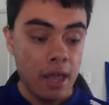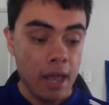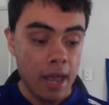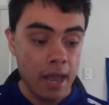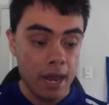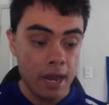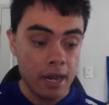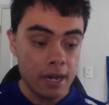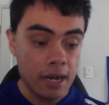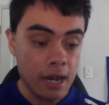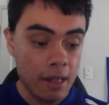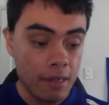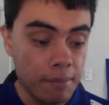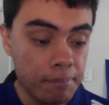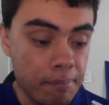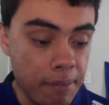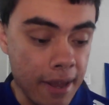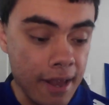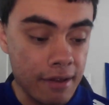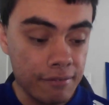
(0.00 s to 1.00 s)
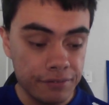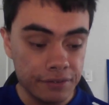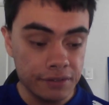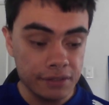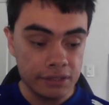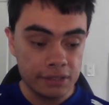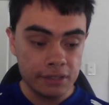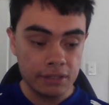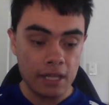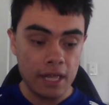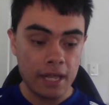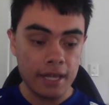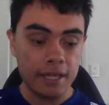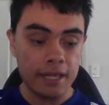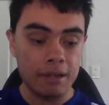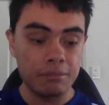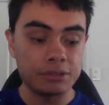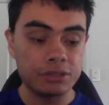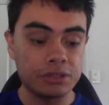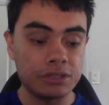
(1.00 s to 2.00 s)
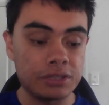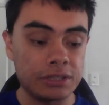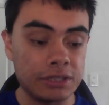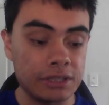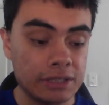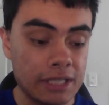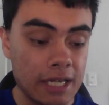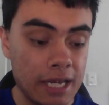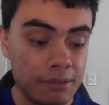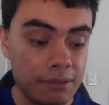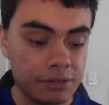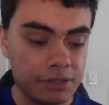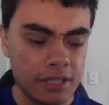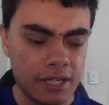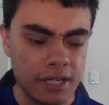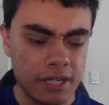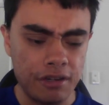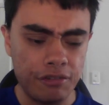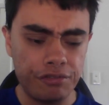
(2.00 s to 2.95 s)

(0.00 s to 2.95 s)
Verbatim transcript: And uh, the Panthers, they come into this game sitting